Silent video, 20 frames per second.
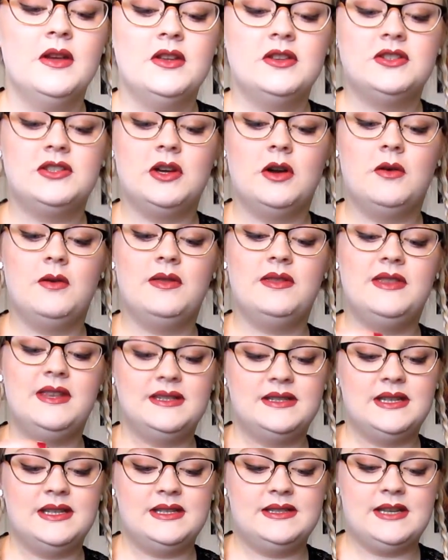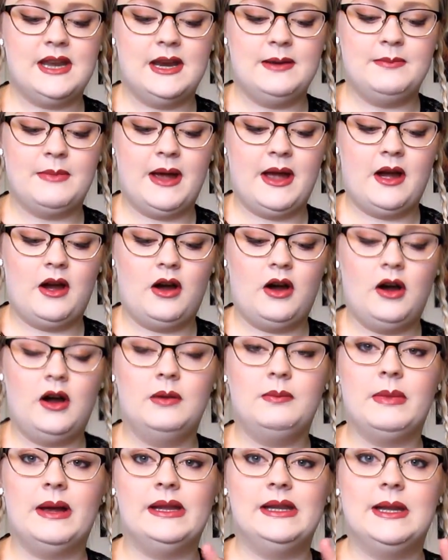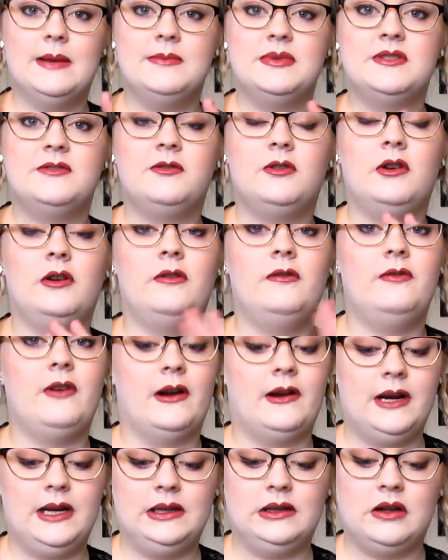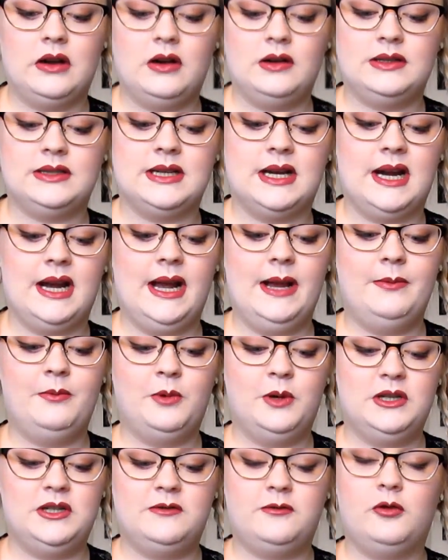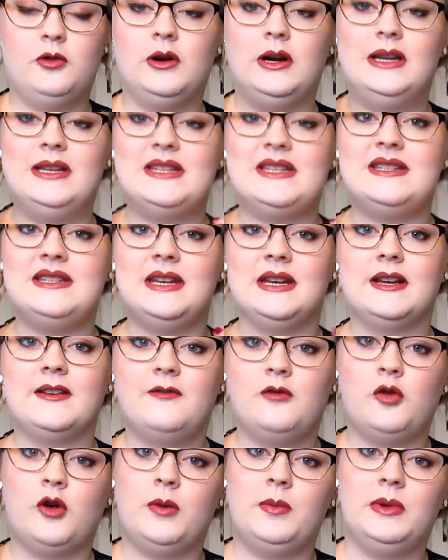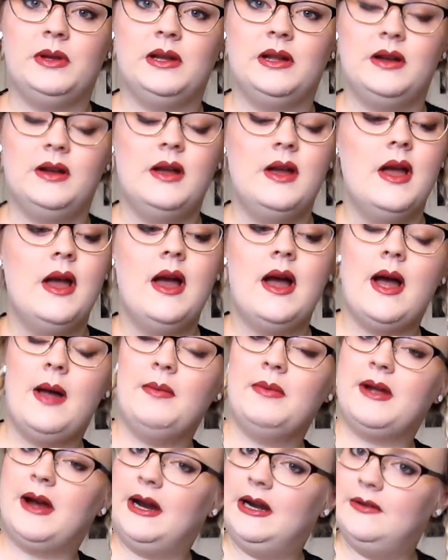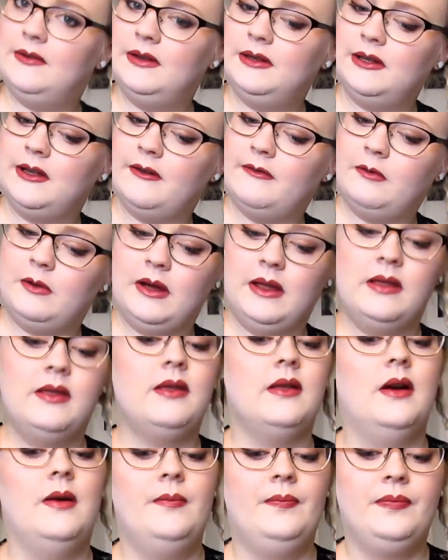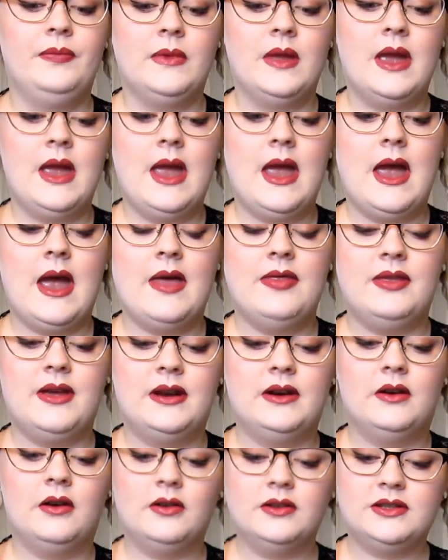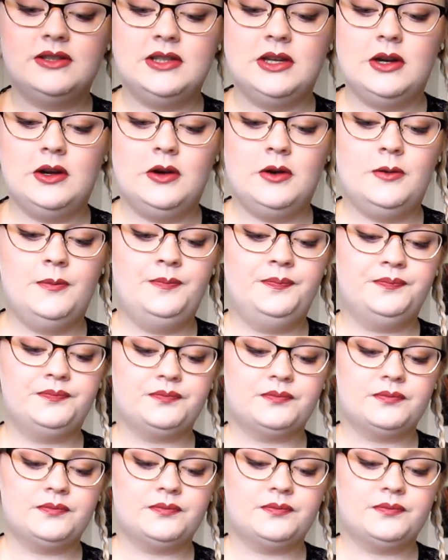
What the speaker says: So this has stayed on my lips for a very long time, which for a stick formula, I'm kind of in love with. And then also,